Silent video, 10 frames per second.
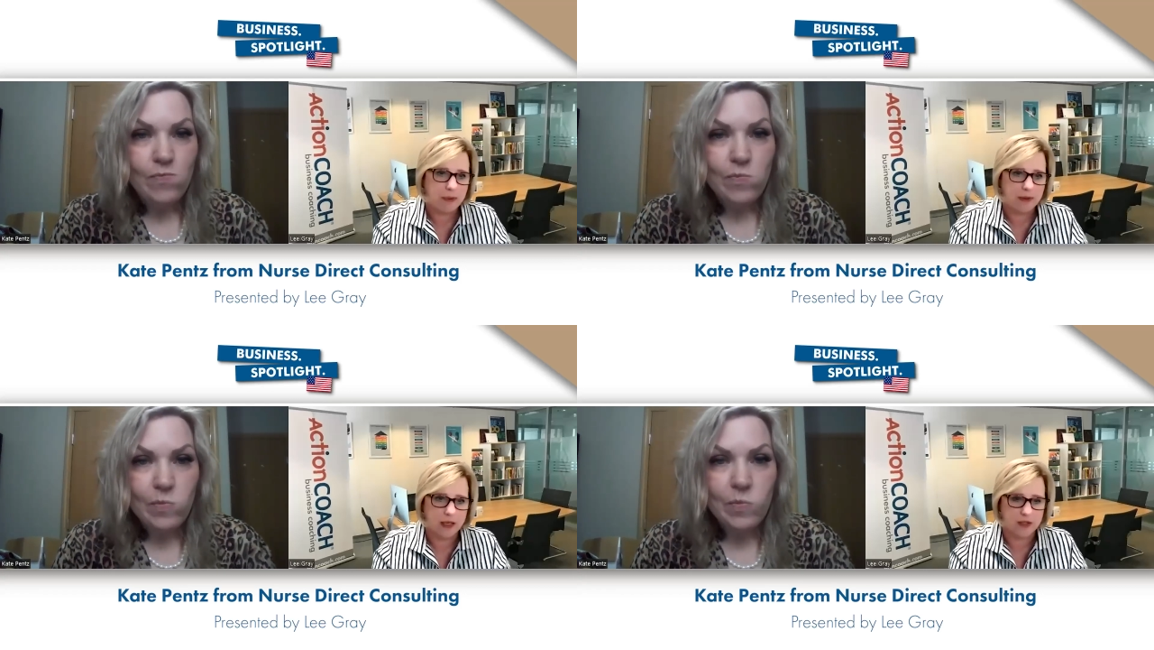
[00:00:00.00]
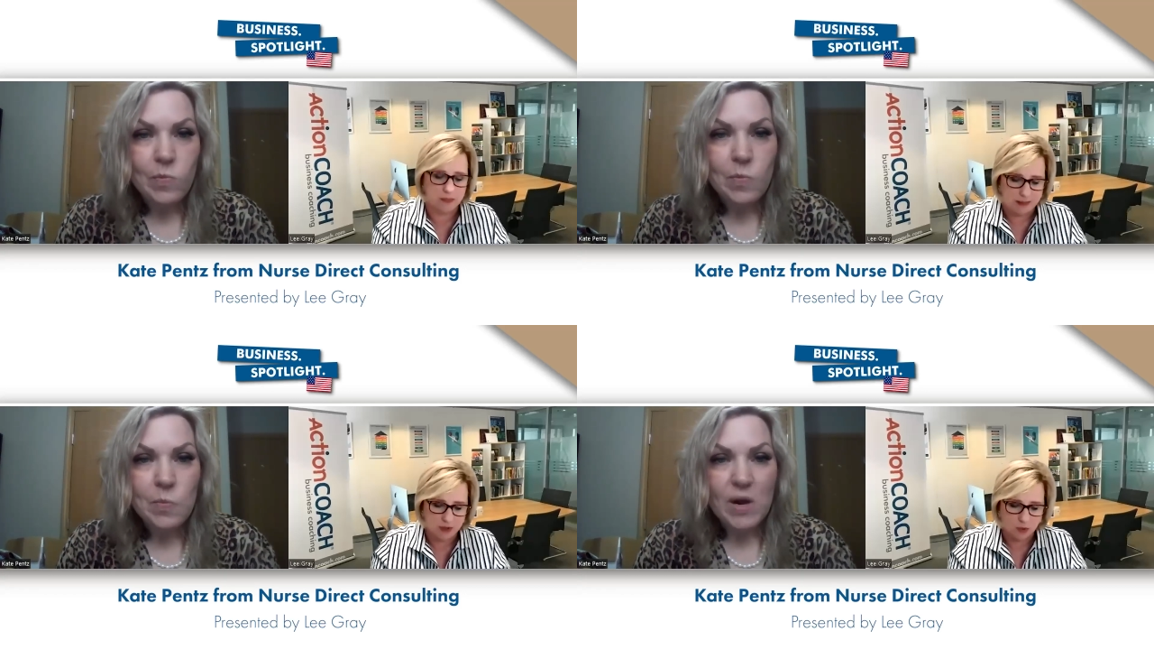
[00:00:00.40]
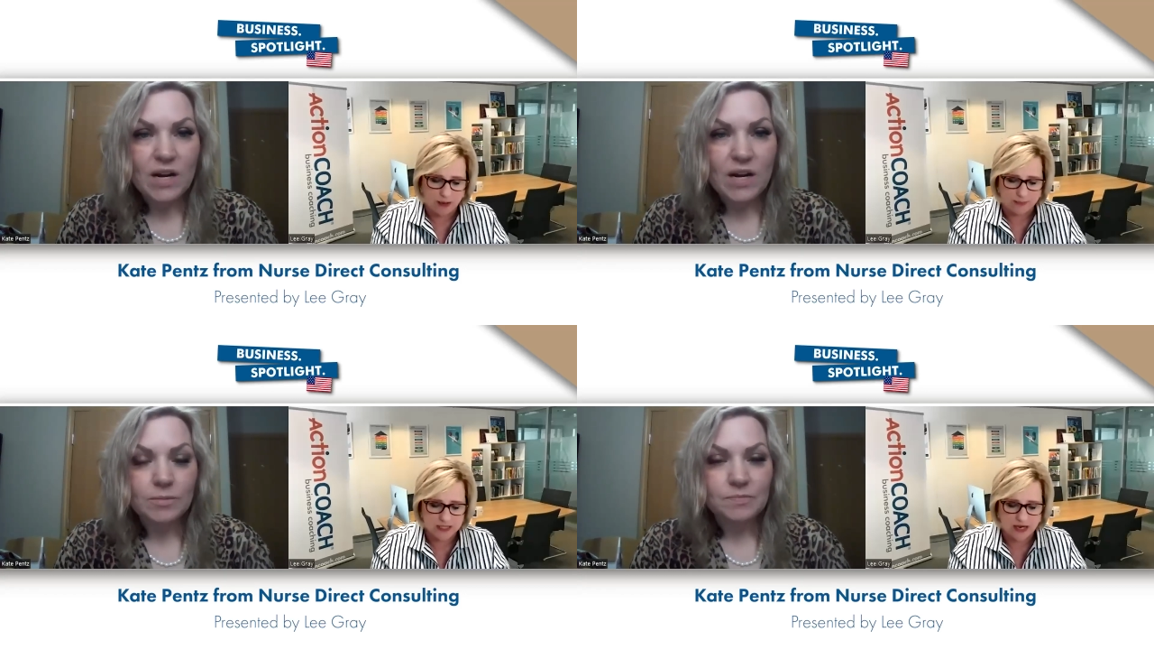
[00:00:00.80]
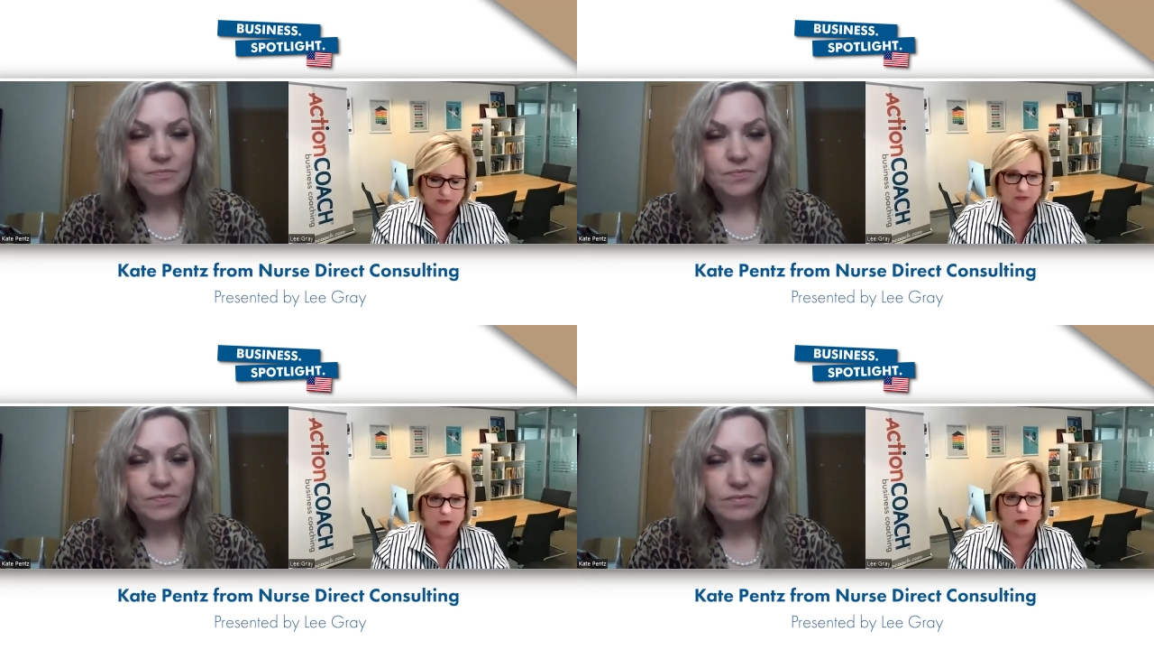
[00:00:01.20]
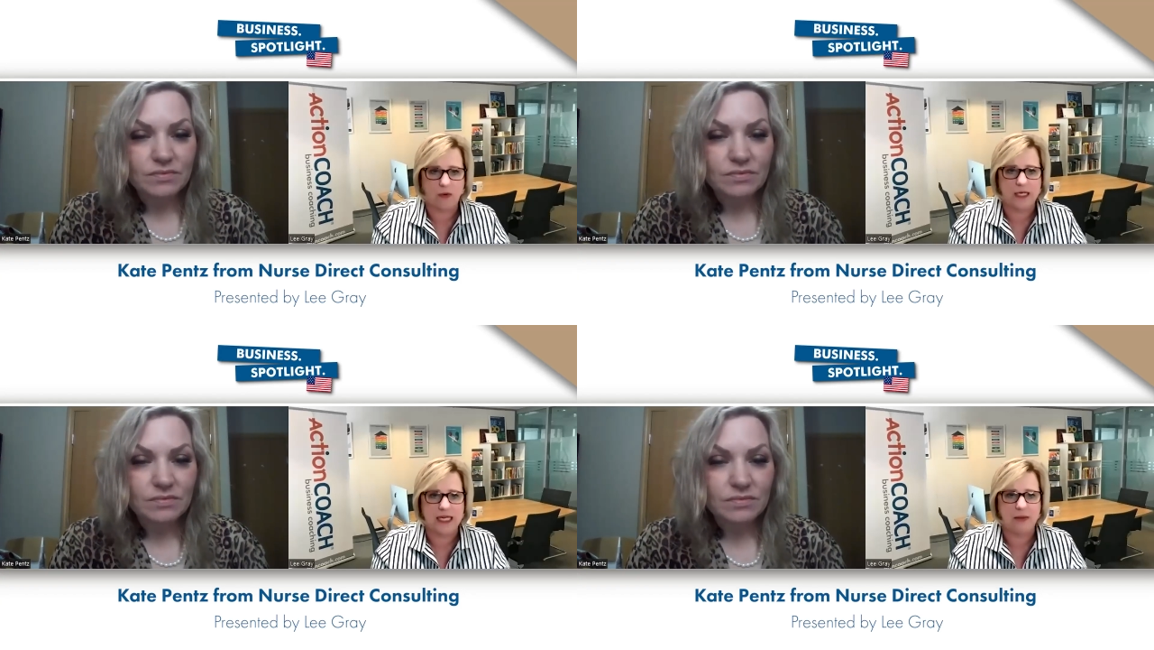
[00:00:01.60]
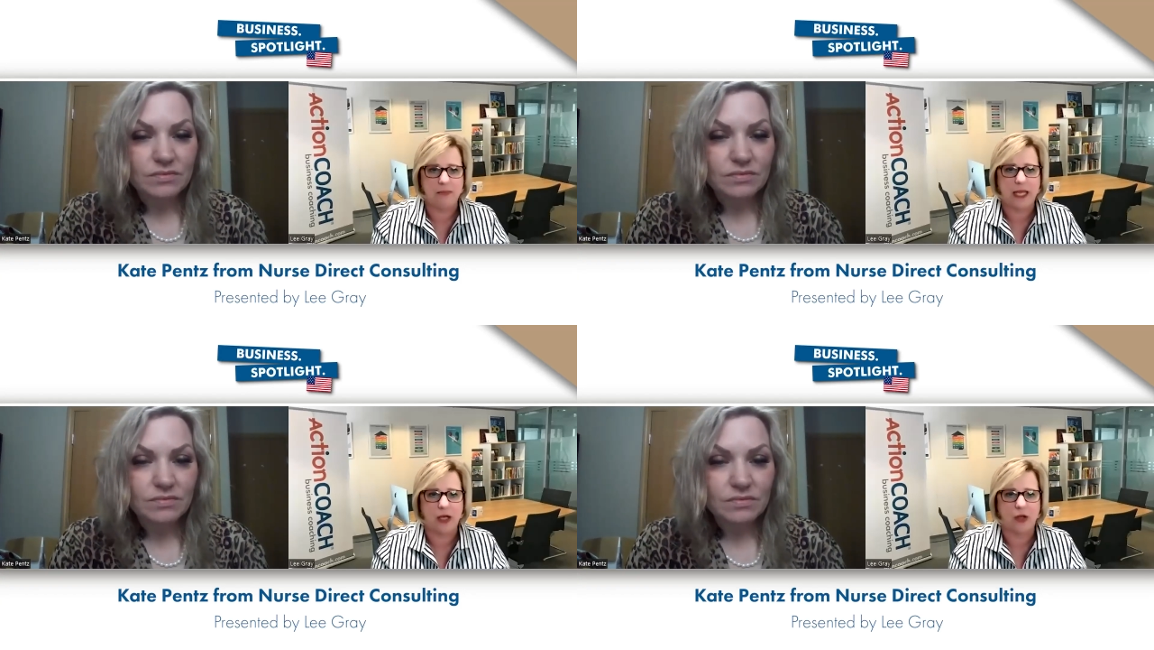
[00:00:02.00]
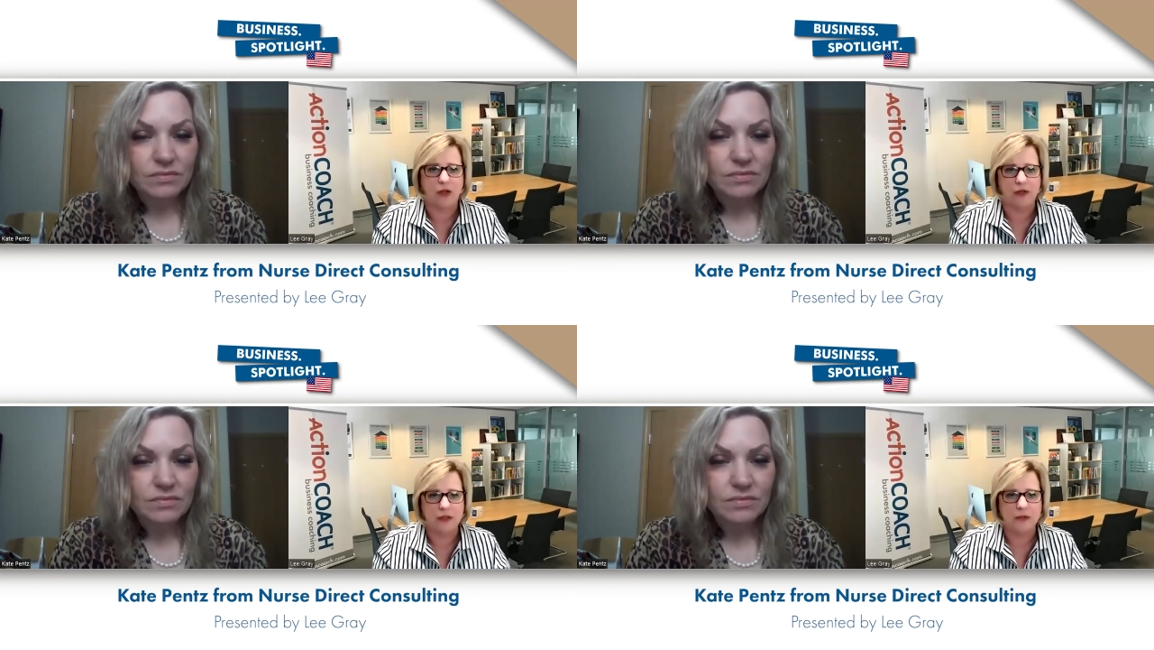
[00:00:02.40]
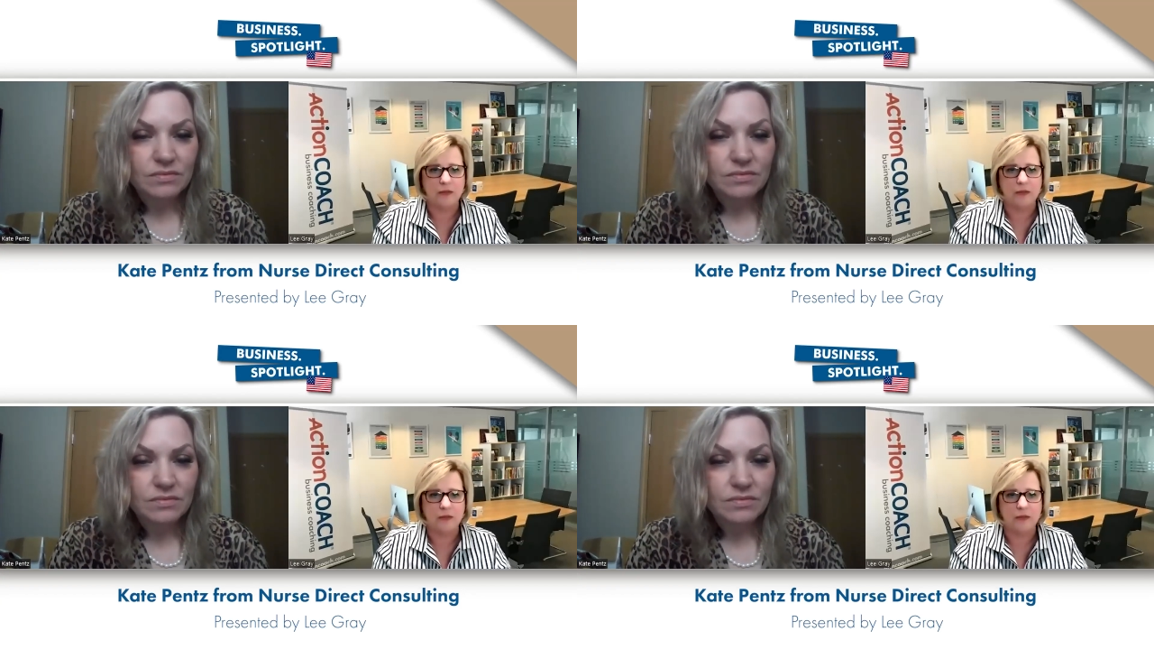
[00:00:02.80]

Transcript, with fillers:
Speaker 1: Uh, maybe your website, phone, and email.